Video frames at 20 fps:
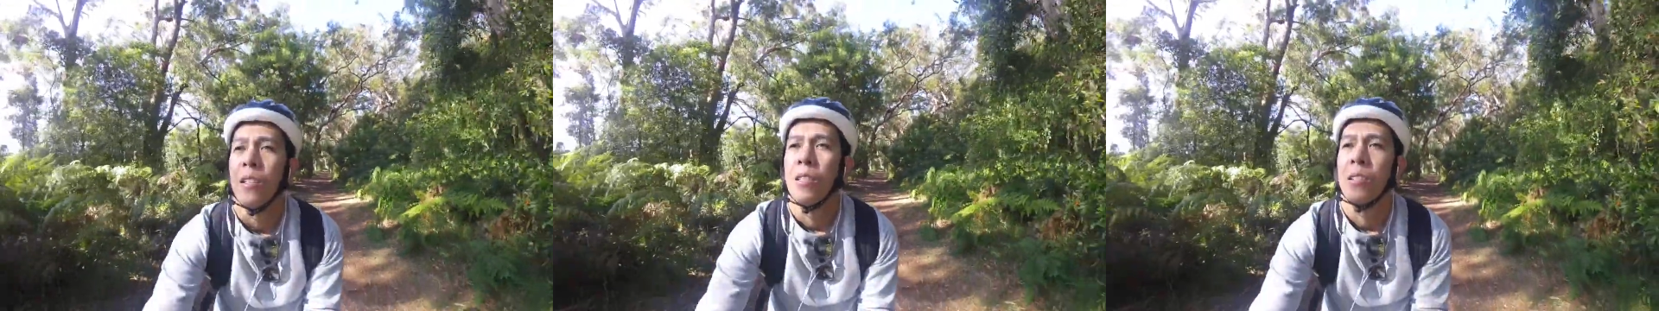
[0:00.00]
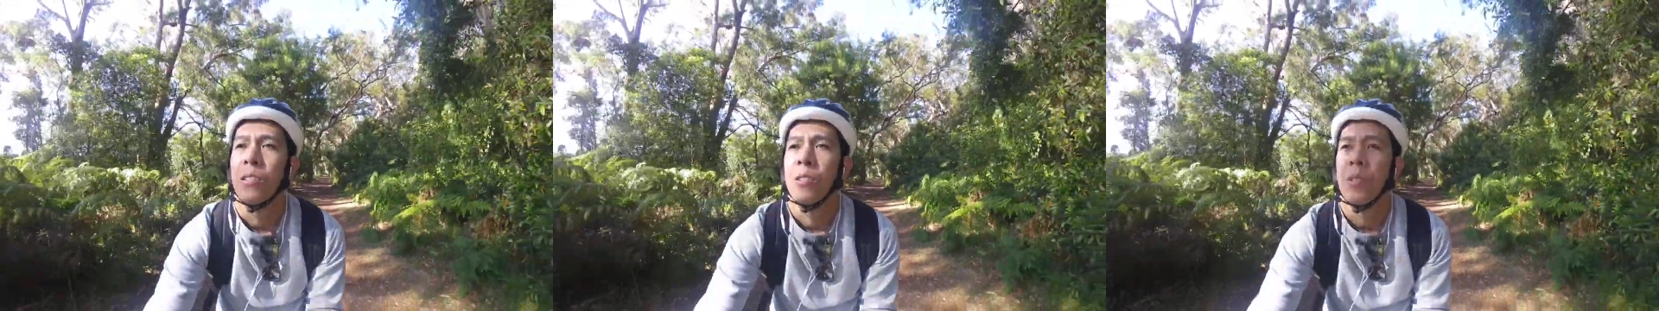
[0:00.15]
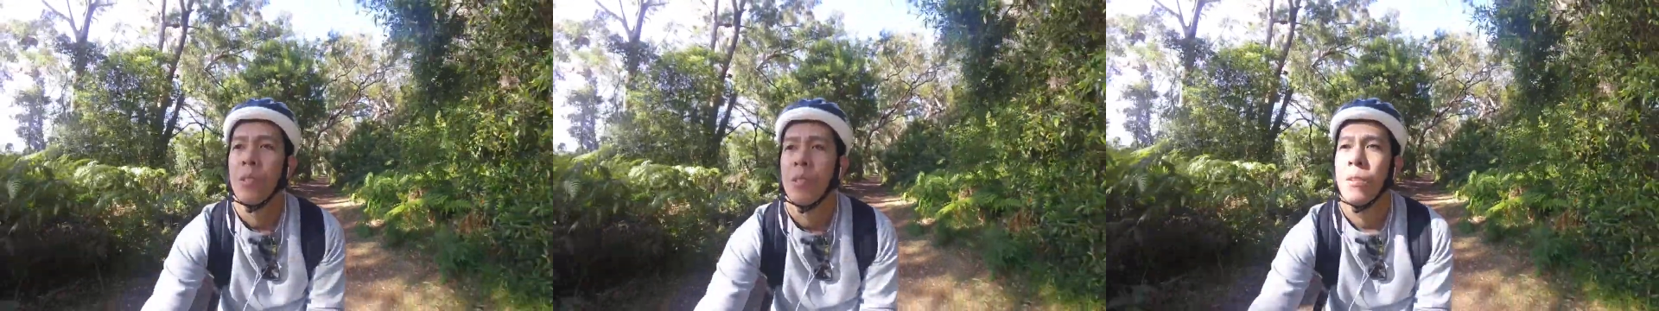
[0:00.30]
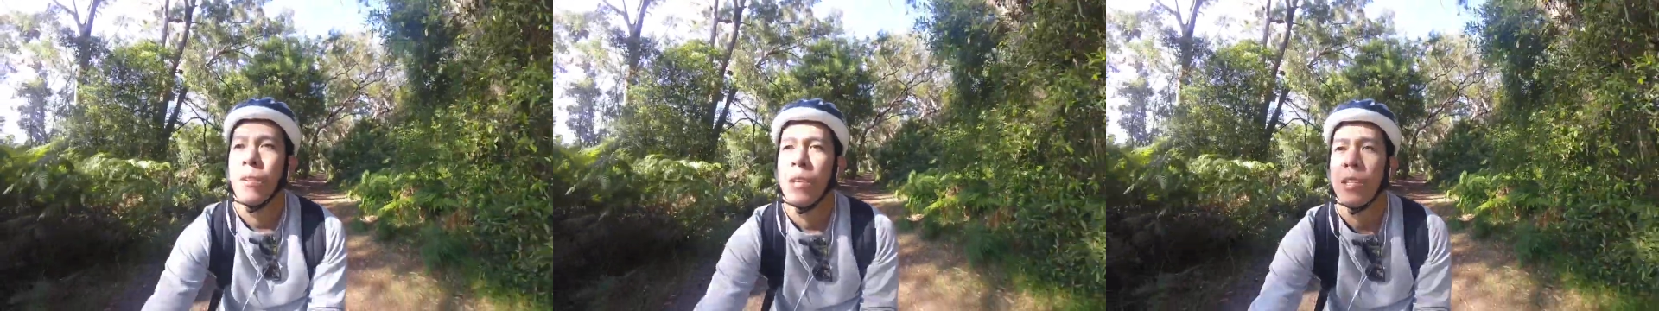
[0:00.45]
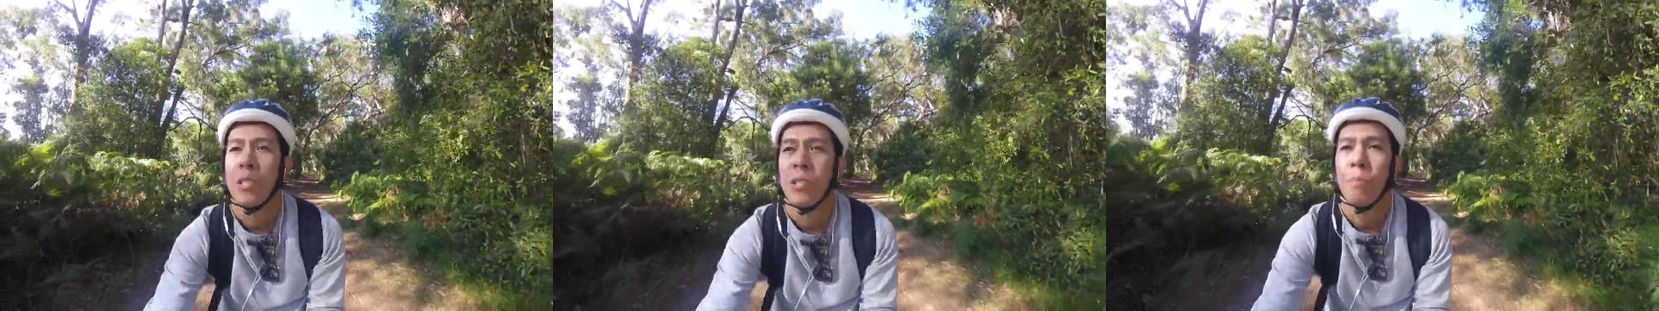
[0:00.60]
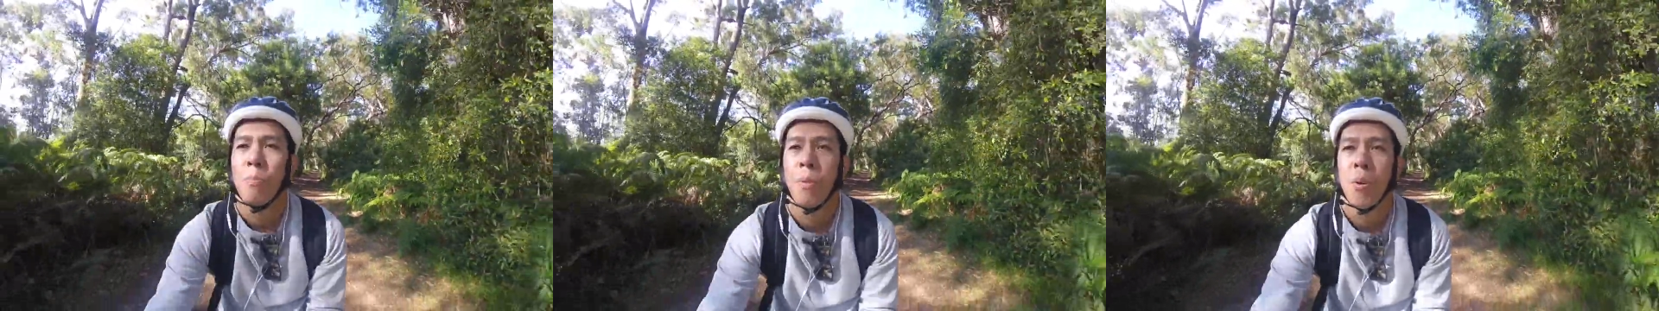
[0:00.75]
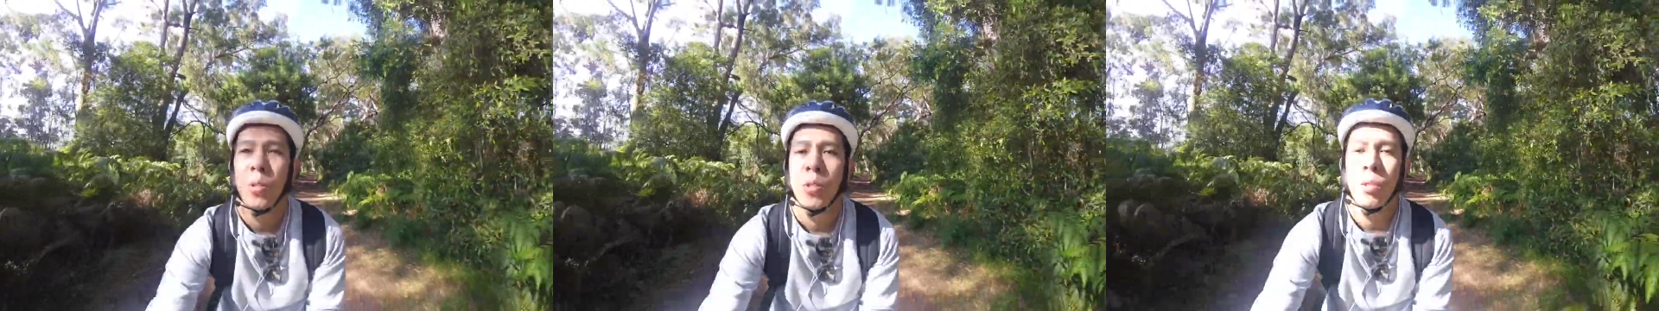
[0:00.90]
So
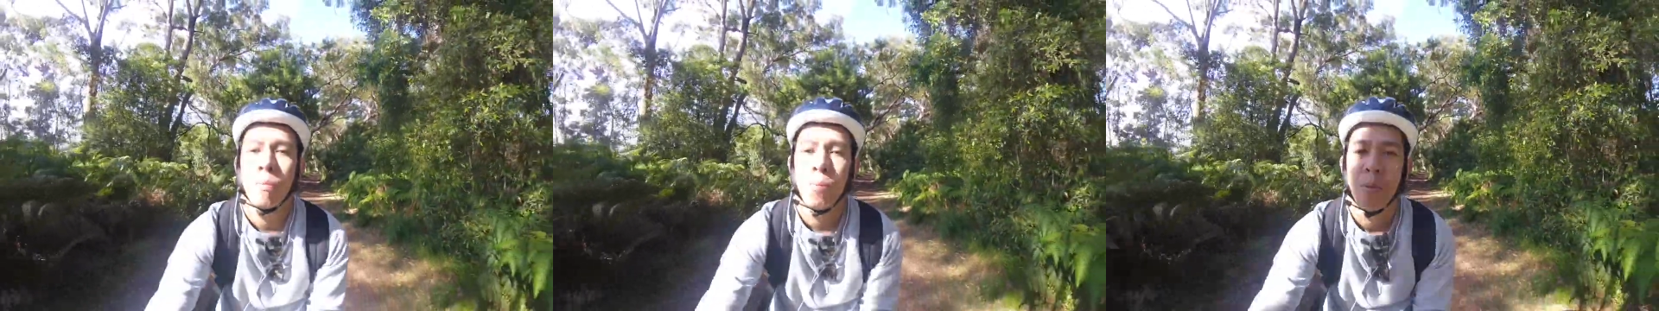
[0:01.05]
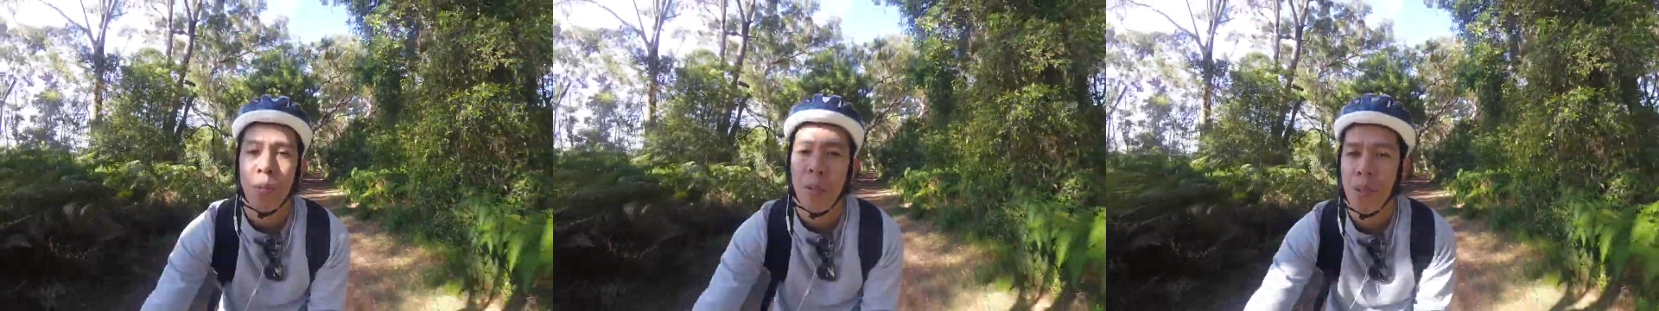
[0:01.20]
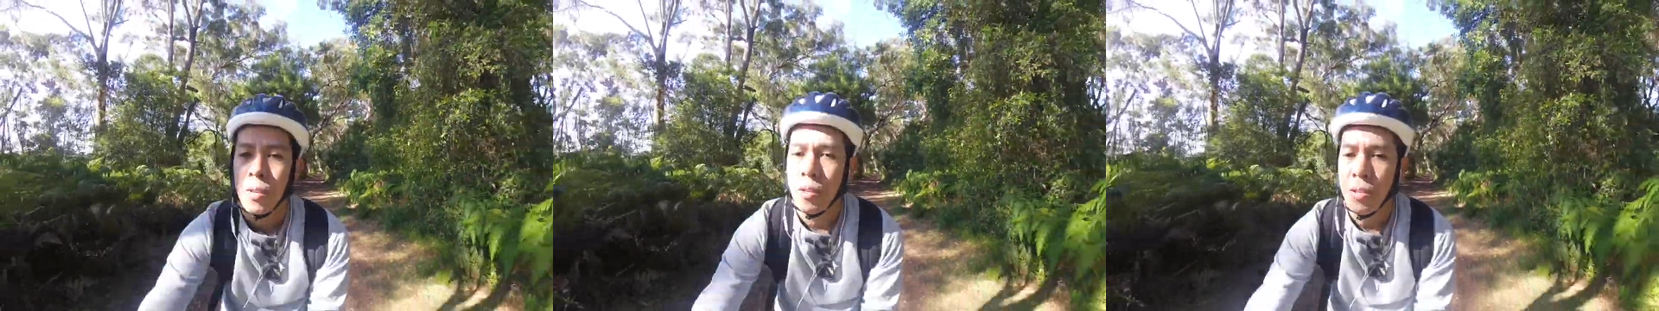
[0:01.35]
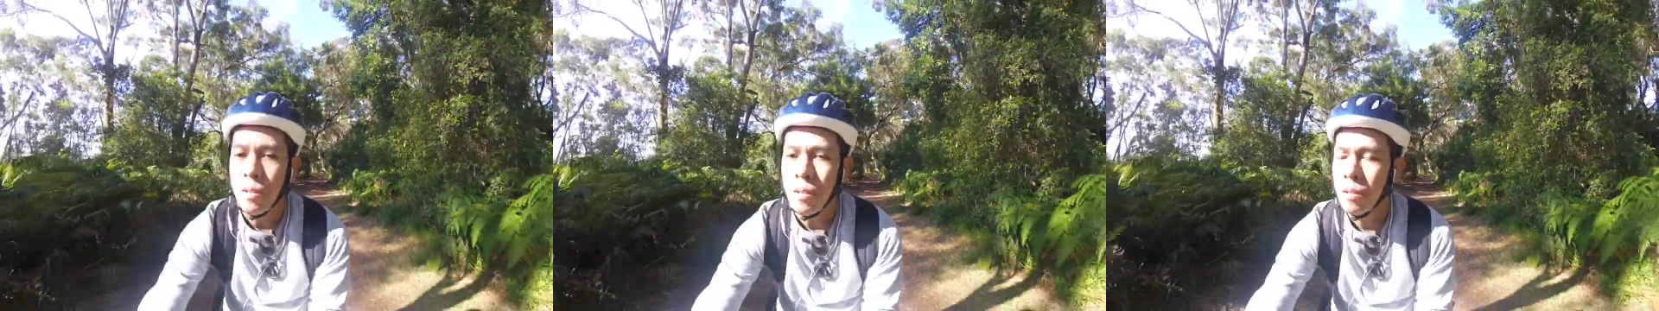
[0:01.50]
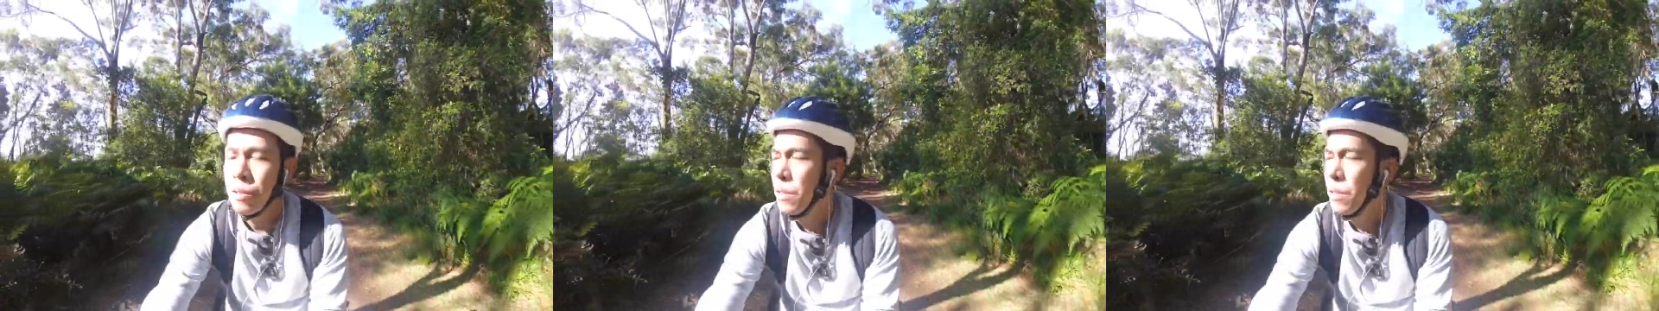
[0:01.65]
as most of you know,